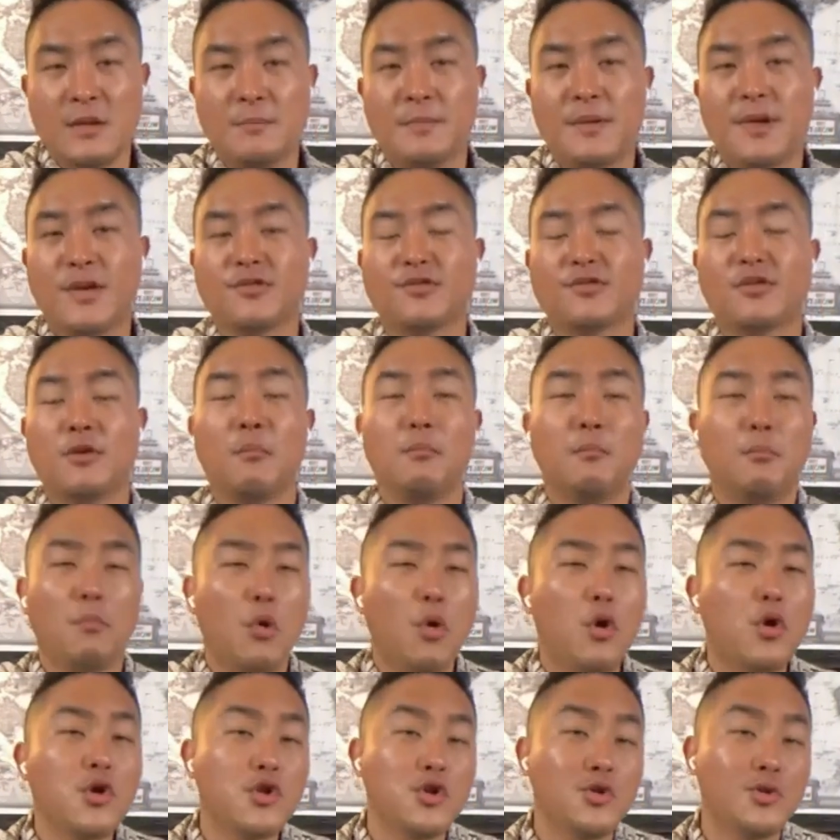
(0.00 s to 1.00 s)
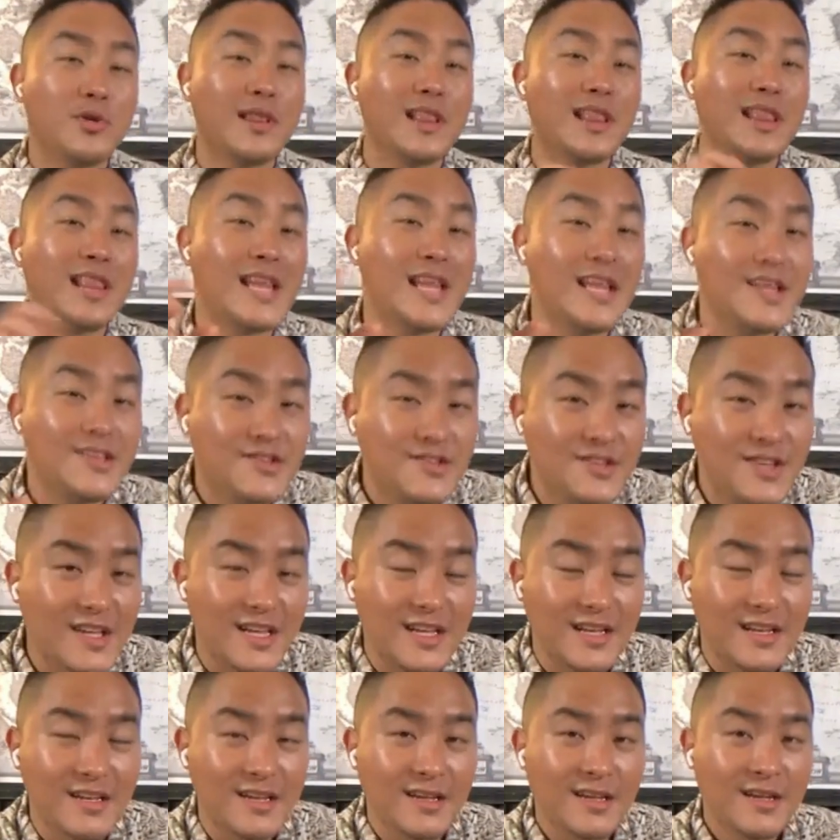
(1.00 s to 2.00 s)
Because the more you
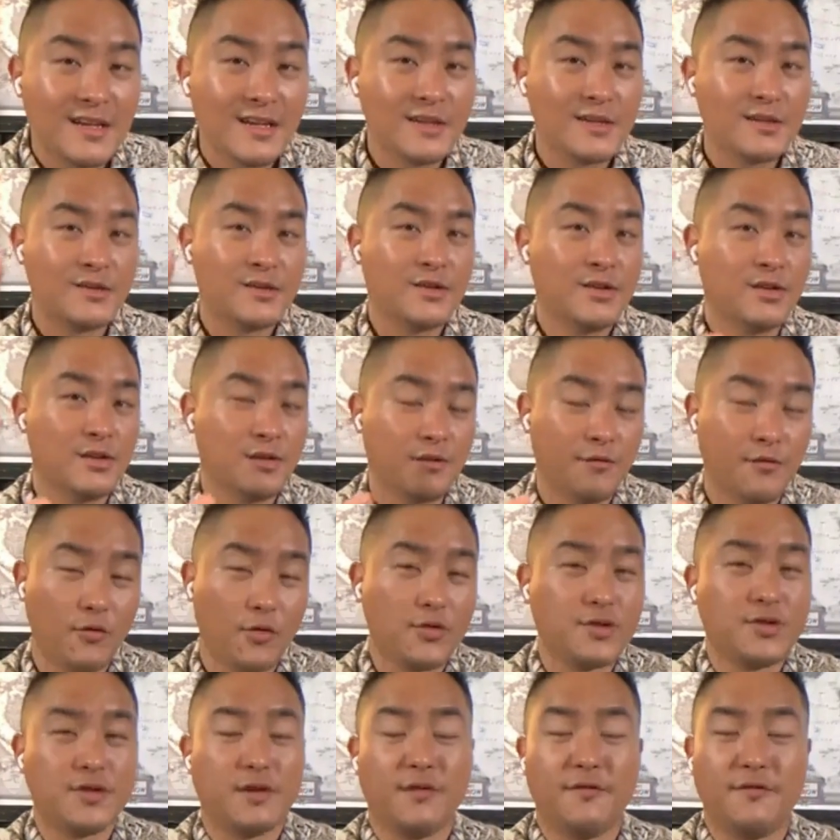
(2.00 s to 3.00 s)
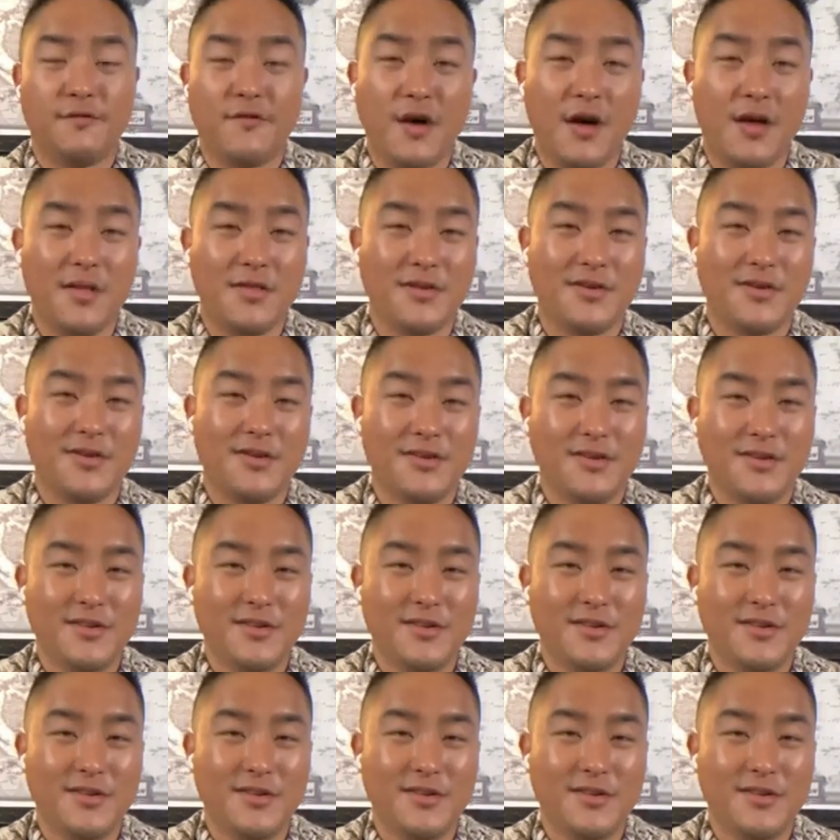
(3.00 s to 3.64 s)
listen to the voice of the Father,